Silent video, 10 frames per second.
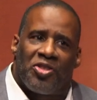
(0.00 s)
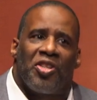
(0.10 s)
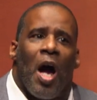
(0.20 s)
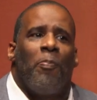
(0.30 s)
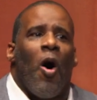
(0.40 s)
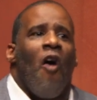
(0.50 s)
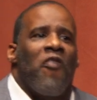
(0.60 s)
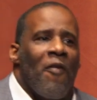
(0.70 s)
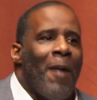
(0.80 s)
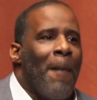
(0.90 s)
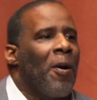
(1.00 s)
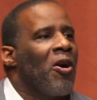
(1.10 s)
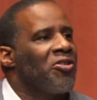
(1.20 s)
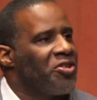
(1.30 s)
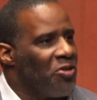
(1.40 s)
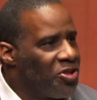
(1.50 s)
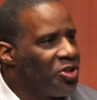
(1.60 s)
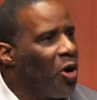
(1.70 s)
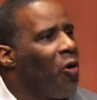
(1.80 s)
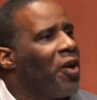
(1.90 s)
jump off of my personal
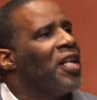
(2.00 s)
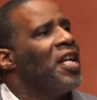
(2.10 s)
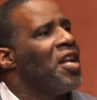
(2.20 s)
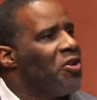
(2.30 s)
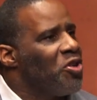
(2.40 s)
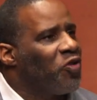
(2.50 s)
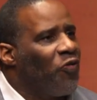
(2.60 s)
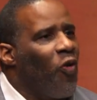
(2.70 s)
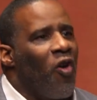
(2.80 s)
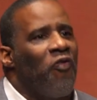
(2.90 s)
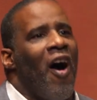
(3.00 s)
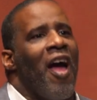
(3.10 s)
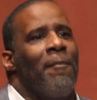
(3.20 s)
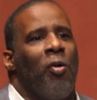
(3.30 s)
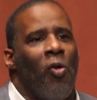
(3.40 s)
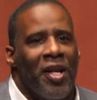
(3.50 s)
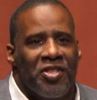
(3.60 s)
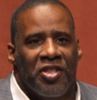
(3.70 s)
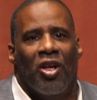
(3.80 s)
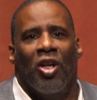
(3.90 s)
story and introduce 4 or 5
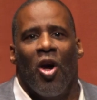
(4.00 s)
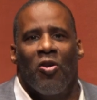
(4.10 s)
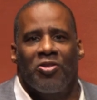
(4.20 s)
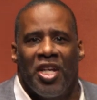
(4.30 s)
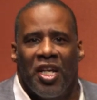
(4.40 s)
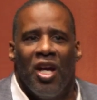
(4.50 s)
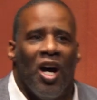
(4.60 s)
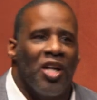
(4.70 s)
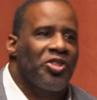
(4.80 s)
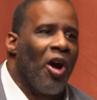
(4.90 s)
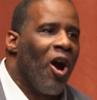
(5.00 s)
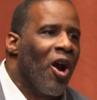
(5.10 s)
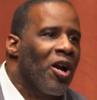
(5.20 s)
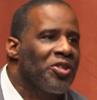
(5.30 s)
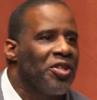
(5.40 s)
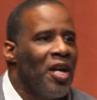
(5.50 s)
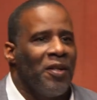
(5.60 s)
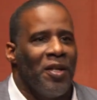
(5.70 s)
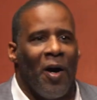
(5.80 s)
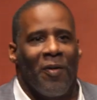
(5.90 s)
points, a closing, a charge,
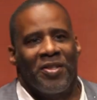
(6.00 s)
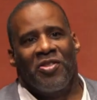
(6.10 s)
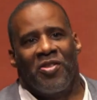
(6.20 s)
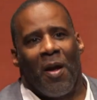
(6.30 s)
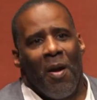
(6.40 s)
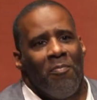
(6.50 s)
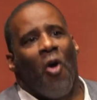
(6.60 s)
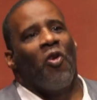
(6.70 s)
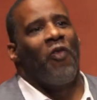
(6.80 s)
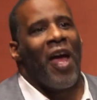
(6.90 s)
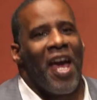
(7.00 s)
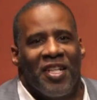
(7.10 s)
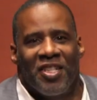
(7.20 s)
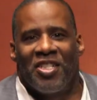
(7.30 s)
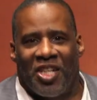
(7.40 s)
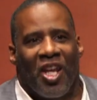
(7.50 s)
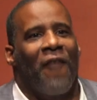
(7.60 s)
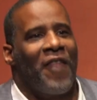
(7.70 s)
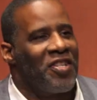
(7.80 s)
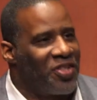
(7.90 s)
just to motivate and just get
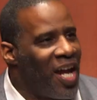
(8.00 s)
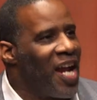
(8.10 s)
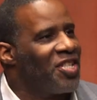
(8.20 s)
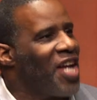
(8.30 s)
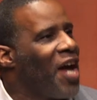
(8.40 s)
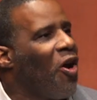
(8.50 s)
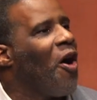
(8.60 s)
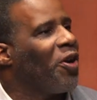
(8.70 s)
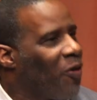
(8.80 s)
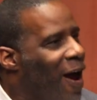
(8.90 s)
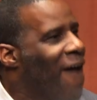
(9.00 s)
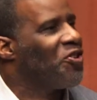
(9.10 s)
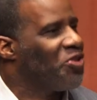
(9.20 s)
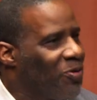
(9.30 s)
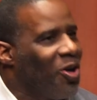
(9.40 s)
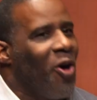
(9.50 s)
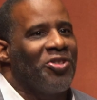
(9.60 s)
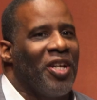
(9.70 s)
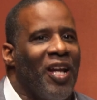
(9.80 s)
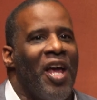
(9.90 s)
off that stage, sign autographs, do some
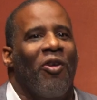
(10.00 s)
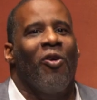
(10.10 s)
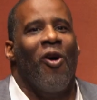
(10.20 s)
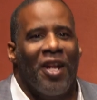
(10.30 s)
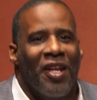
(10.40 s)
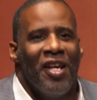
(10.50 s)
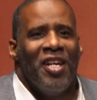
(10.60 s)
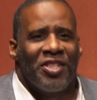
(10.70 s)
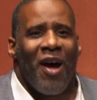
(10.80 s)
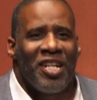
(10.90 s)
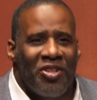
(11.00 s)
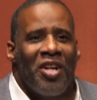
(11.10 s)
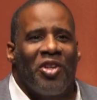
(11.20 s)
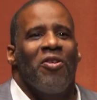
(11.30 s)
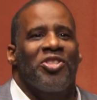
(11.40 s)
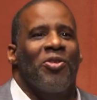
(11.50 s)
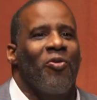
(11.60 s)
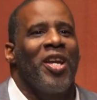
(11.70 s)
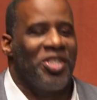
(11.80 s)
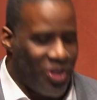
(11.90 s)
coaching later on. And so I started doing
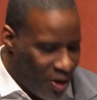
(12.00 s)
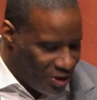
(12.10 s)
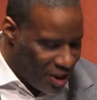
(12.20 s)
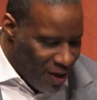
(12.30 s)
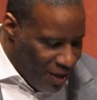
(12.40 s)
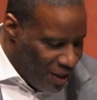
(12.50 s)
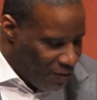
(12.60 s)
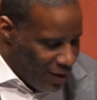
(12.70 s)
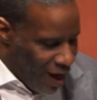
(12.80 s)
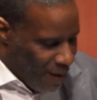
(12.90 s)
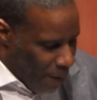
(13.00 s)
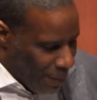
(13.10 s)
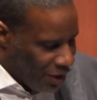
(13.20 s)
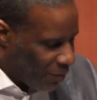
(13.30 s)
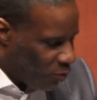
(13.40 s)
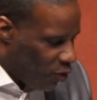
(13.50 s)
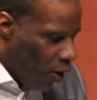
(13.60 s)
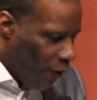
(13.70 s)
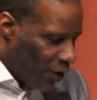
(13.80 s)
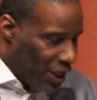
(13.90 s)
some research and, here I am. I'm about to move
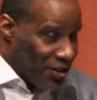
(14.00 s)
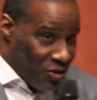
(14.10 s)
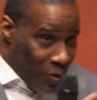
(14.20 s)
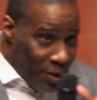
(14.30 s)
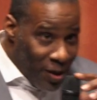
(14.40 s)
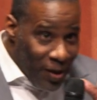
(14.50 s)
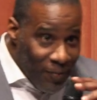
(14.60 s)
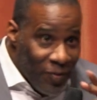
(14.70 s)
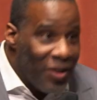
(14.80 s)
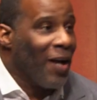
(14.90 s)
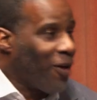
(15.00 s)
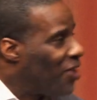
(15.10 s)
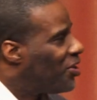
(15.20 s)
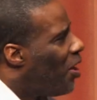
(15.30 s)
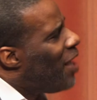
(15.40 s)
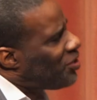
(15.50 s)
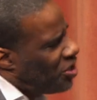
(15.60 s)
over. Is this on? Yeah. I